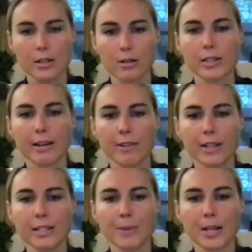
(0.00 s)
So it's
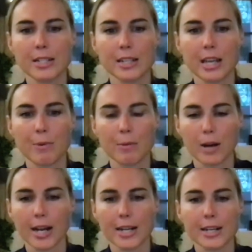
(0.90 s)
definitely something to keep
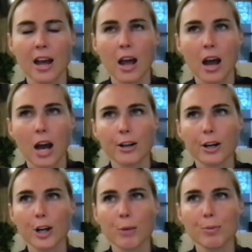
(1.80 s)
in mind.
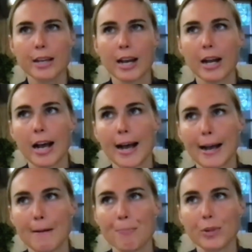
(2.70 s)
Other groups that
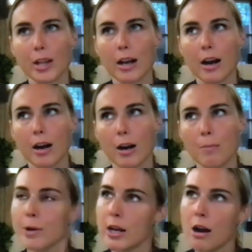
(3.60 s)
uh,
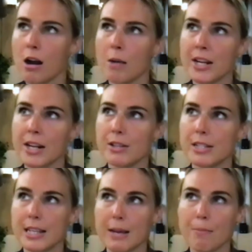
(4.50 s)
are pretty common.
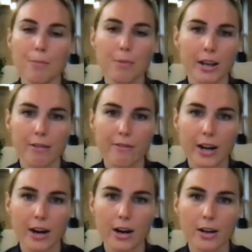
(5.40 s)
You see public
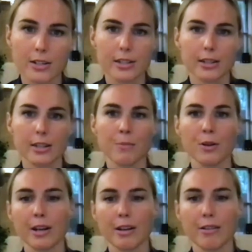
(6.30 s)
affairs,
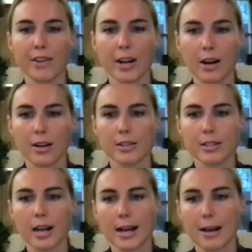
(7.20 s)
community
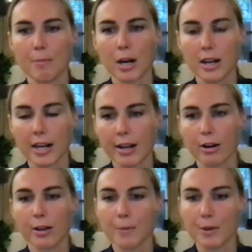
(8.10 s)
affairs, uh,
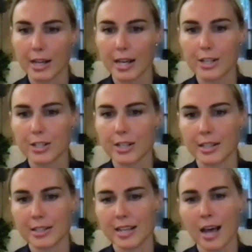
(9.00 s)
marketing or
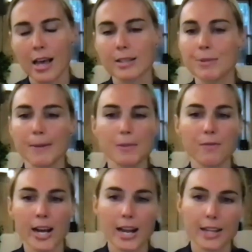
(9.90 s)
communications,
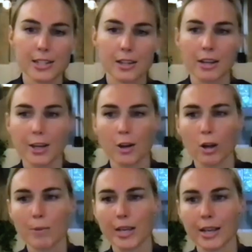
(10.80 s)
sometimes finance and
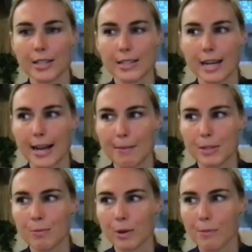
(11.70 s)
legal, because
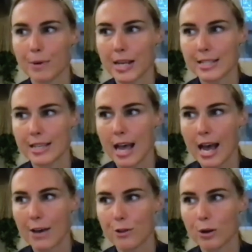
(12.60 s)
um, some companies
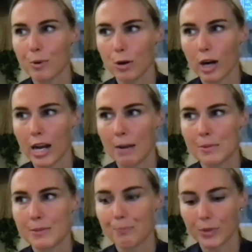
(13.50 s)
had their
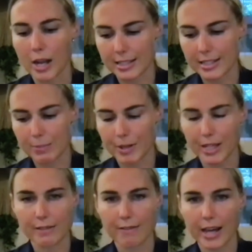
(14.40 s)
programs in existence
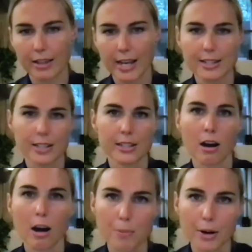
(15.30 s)
because of that license
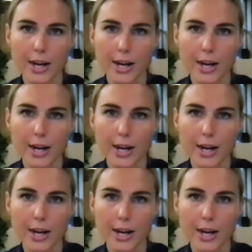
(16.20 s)
to